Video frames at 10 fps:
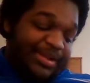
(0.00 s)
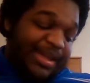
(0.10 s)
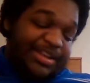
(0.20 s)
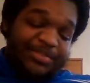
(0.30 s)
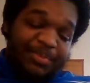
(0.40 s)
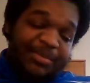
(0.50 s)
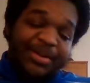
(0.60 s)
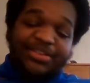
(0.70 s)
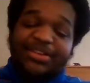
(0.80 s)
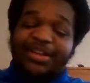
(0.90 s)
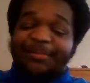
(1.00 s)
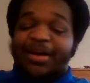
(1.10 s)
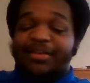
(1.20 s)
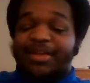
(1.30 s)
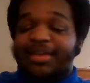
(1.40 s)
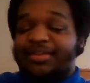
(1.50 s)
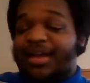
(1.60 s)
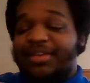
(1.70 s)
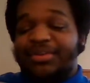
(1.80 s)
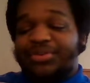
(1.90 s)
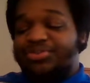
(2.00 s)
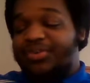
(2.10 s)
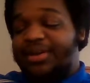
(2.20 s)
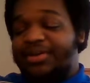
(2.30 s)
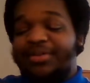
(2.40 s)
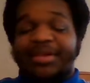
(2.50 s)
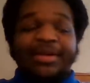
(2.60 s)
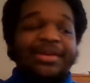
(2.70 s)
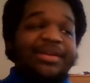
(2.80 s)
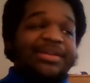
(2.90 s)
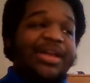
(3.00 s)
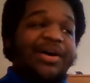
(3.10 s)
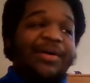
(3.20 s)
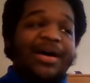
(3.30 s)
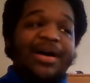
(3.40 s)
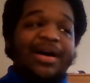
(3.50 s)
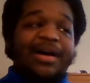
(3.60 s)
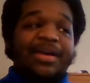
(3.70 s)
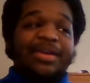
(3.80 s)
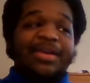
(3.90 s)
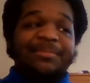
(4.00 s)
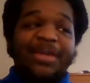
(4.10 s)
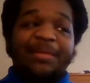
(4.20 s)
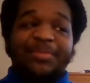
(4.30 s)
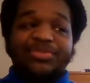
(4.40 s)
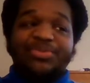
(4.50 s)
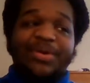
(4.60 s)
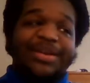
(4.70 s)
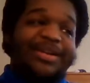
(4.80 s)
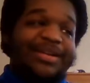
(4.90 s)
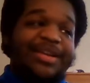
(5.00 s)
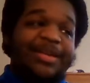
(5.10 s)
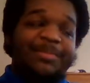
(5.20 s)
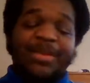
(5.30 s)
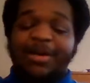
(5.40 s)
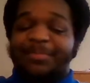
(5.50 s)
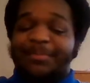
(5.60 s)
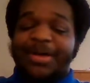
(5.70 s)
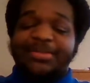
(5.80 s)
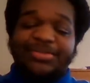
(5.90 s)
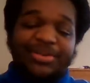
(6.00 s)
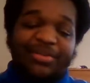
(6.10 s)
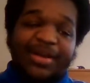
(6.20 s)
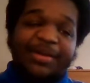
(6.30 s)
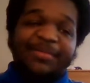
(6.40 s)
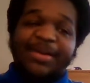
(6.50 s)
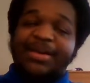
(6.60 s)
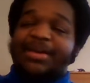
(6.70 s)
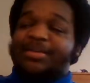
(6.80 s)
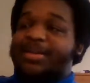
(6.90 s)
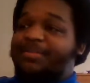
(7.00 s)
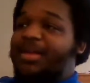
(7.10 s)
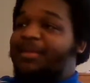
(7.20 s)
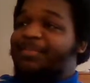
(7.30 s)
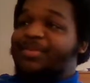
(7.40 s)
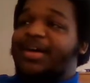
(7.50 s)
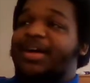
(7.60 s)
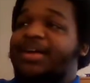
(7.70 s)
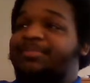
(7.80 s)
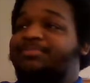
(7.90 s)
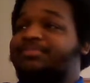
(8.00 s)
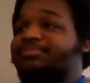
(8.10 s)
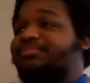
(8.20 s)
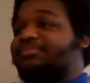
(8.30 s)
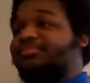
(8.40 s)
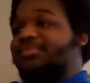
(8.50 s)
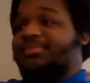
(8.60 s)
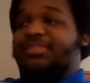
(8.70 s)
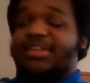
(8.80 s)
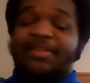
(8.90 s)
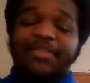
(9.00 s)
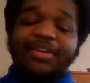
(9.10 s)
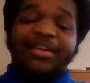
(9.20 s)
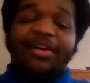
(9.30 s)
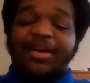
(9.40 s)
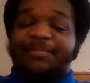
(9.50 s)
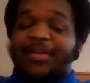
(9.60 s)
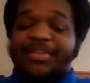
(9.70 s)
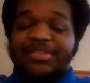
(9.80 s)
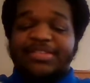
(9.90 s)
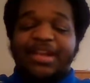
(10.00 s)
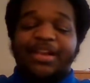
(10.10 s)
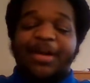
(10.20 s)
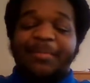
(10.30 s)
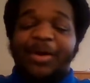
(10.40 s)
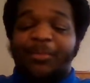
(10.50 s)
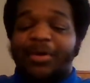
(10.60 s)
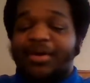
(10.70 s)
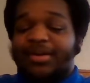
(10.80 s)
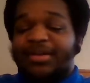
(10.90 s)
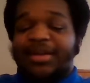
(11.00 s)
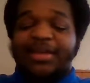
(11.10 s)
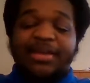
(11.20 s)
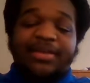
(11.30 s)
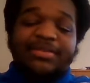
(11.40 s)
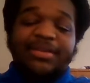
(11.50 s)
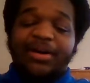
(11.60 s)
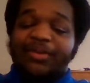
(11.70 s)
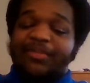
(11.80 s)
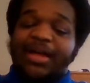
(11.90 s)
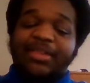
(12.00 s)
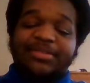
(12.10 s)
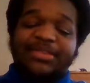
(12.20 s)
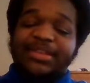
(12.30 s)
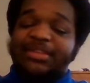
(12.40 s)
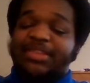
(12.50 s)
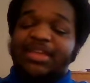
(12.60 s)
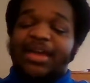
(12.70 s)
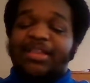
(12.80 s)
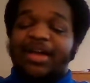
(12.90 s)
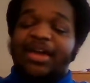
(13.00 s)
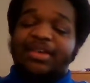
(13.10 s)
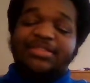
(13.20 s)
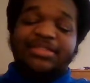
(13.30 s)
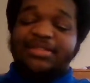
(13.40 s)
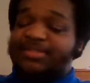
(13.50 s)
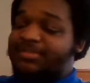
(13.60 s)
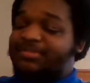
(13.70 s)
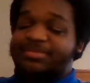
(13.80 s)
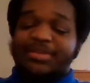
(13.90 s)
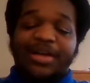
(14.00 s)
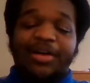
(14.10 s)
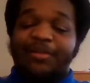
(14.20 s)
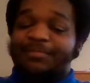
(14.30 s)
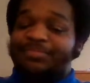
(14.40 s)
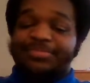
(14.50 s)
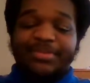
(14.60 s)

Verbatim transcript: Yeah, that's pretty much all about it. Y'all know the drill. You know, hit me up on Twitter, hit me up on my Instagram, hit me up on DeviantArt. I'm finally selling out my work, so if y'all see anything y'all like, just, you know,